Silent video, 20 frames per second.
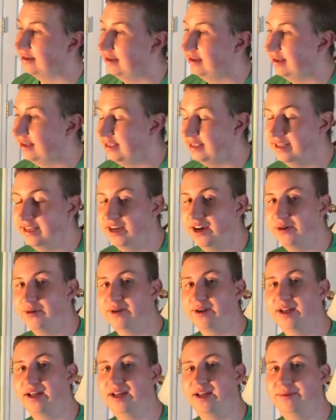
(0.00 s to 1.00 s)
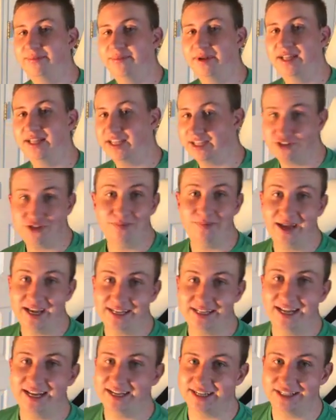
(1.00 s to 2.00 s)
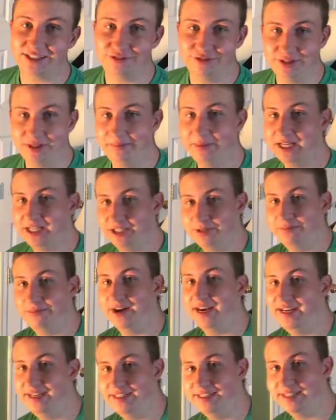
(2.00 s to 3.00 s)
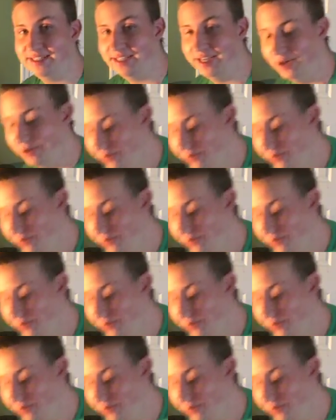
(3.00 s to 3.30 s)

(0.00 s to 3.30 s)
You know, electromagnetics really makes your brain just go.